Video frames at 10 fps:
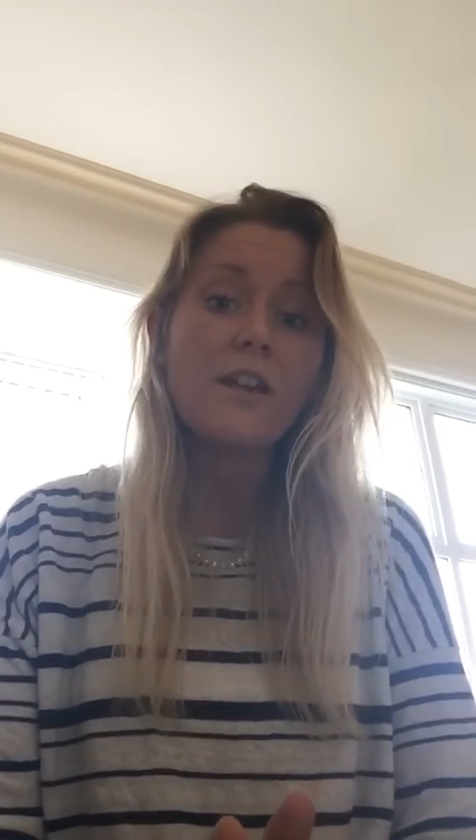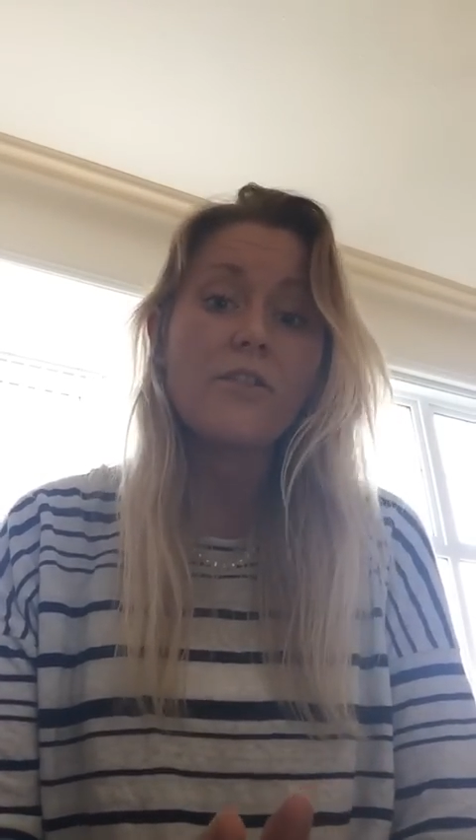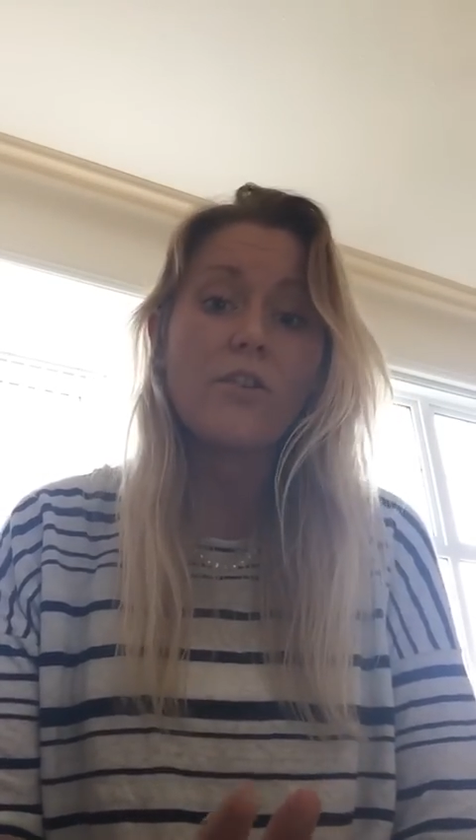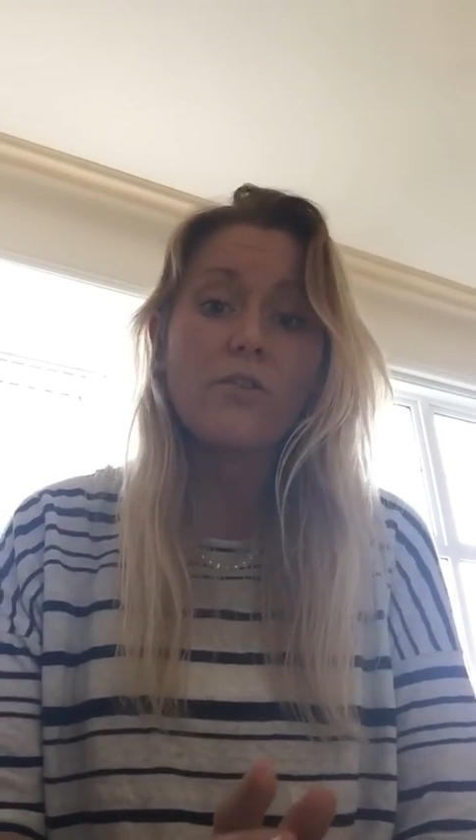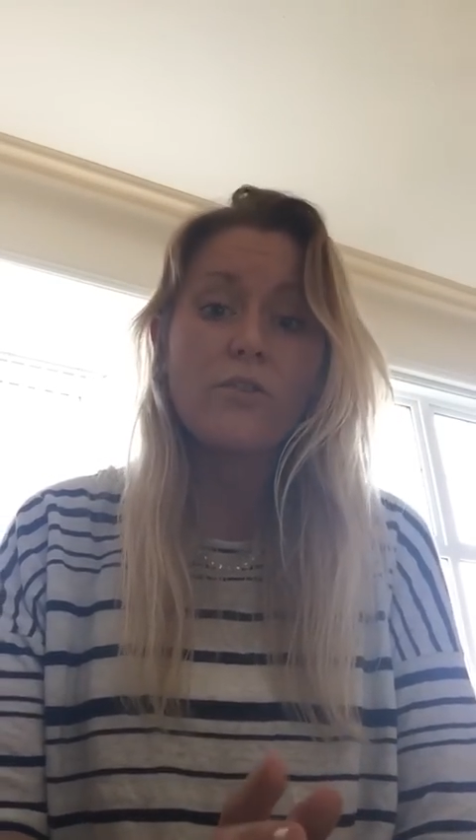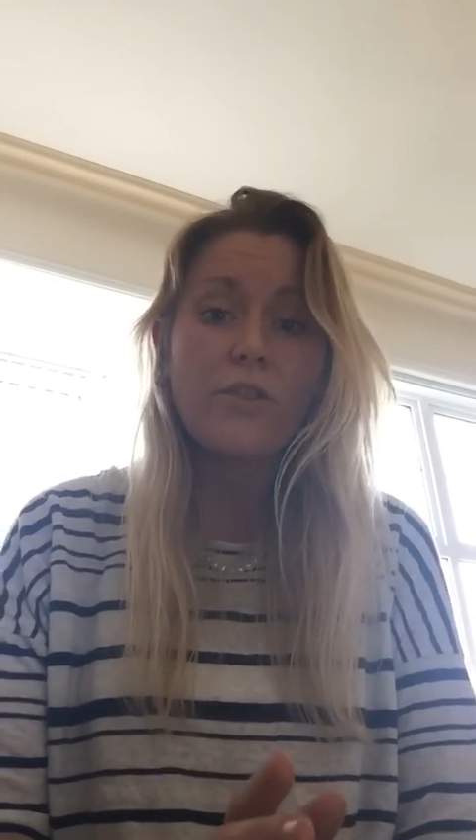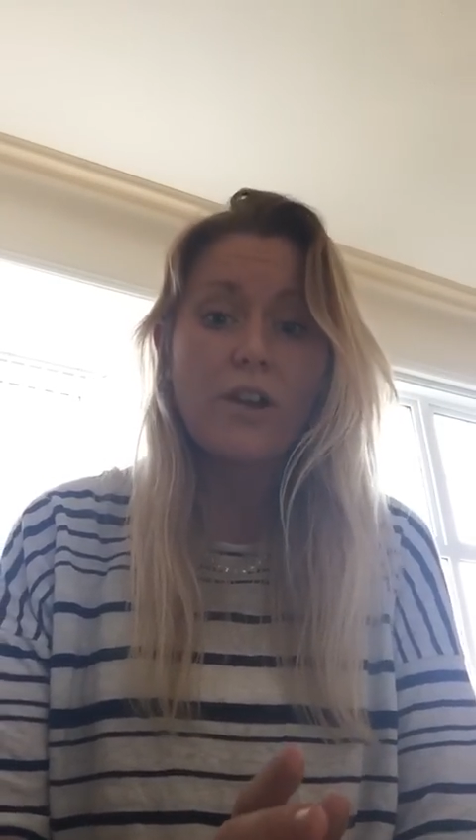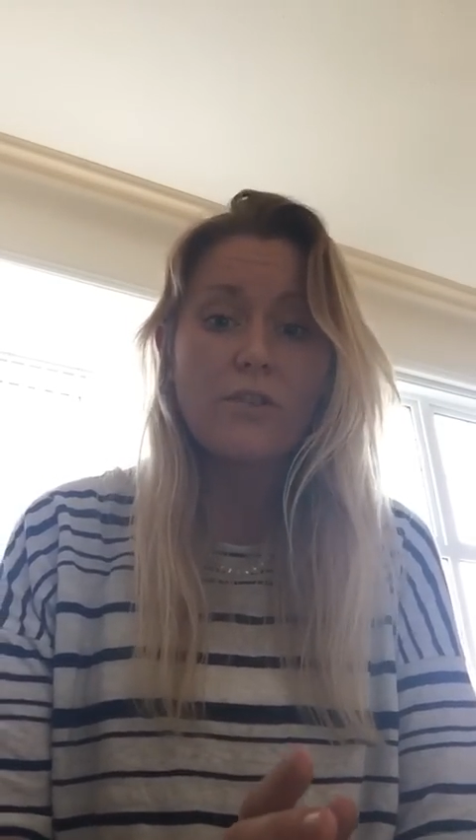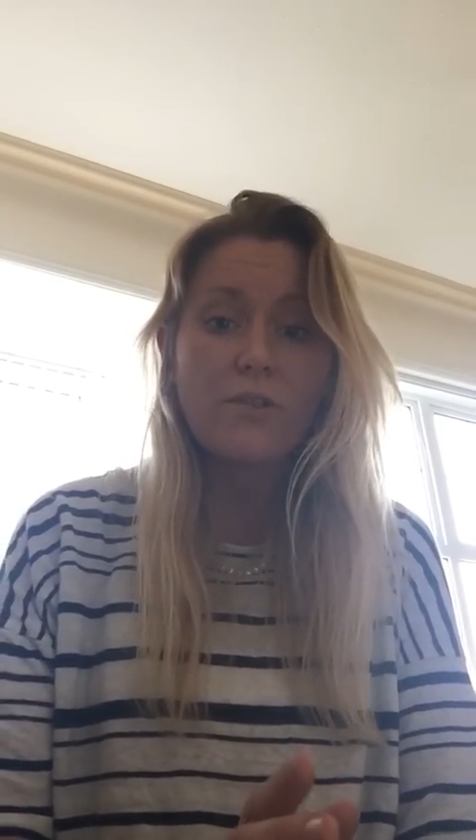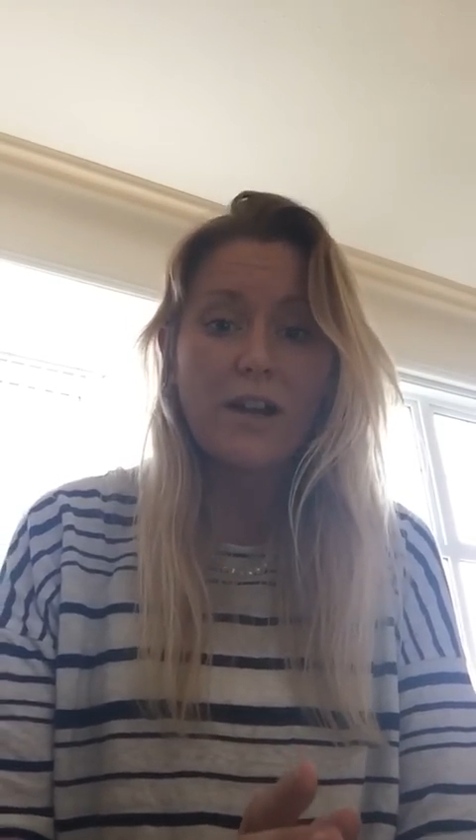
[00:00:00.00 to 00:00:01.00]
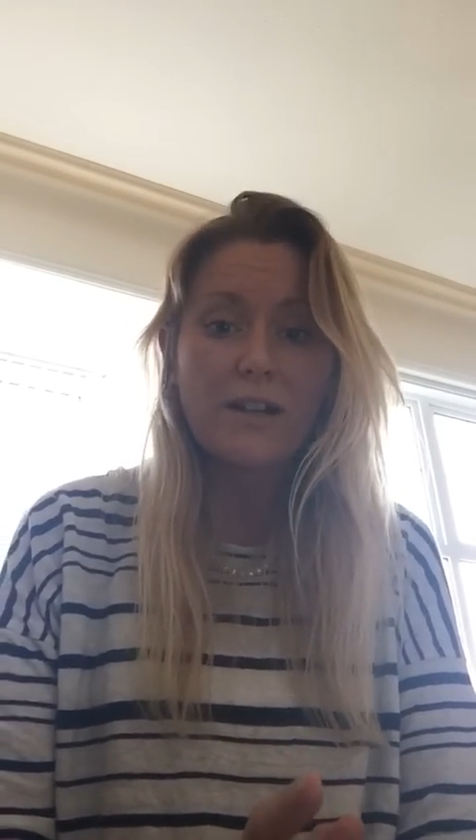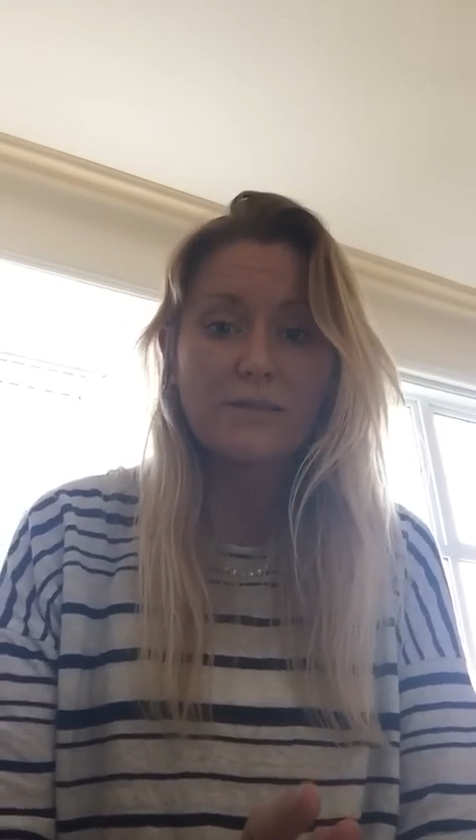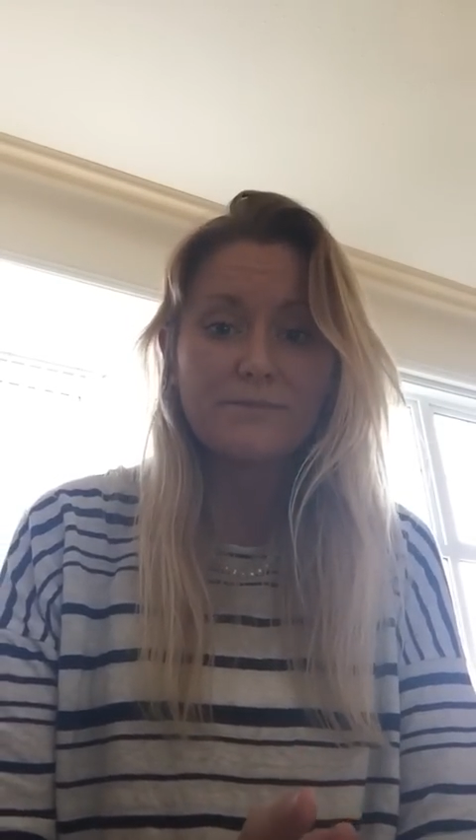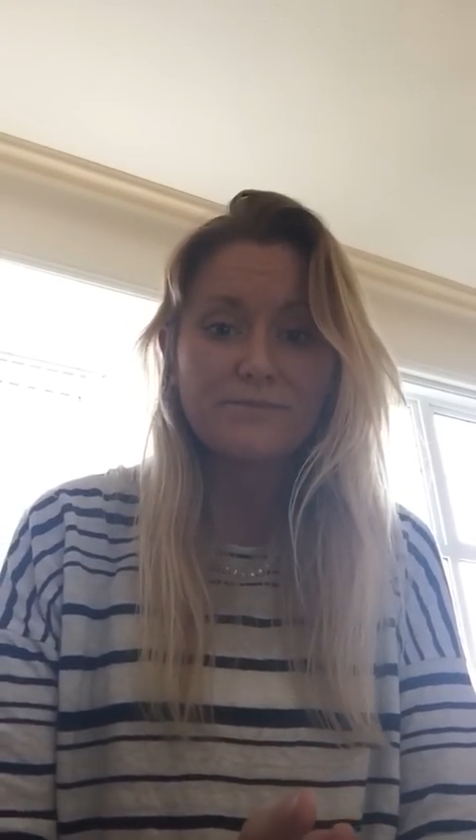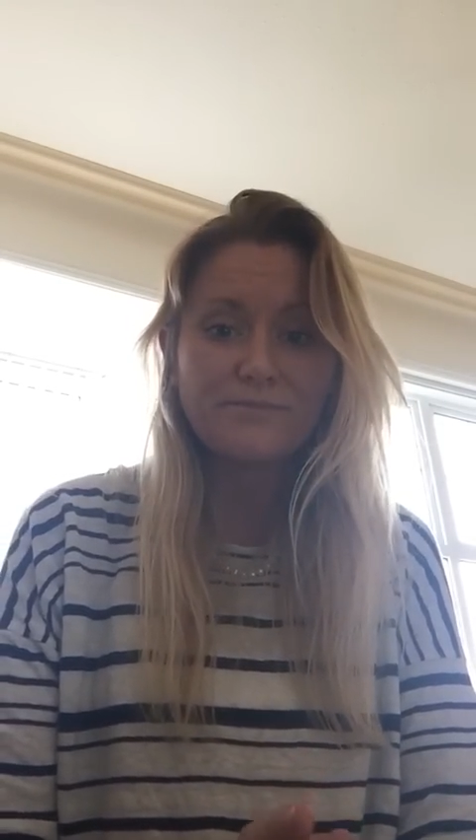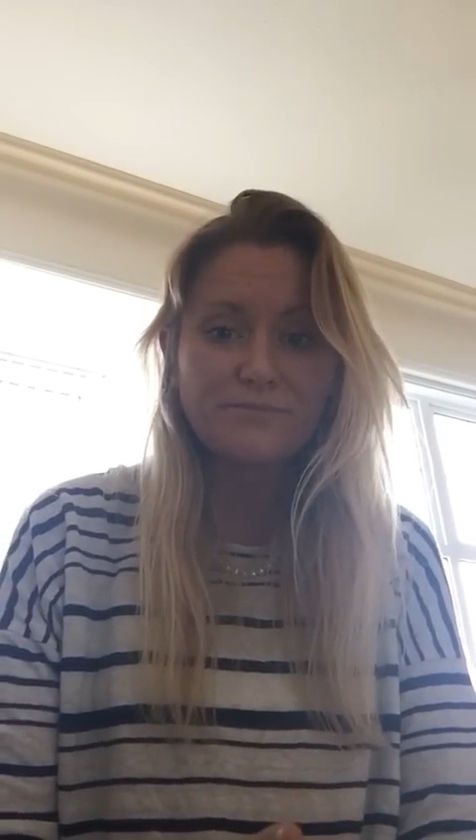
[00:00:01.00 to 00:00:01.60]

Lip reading: that although I